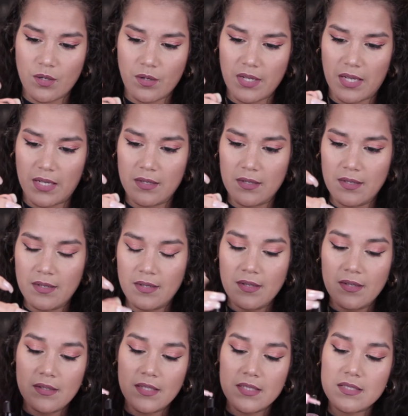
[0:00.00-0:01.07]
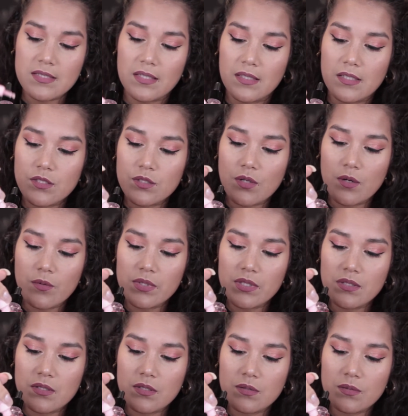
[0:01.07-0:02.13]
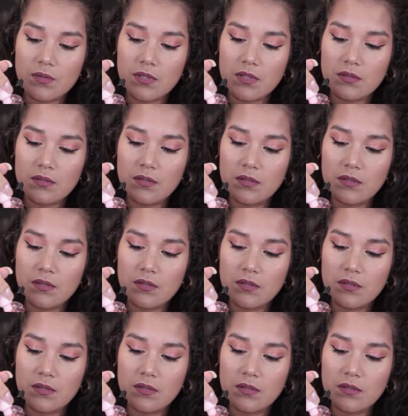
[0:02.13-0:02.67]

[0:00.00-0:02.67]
Okay, let's see. Let's start with this one.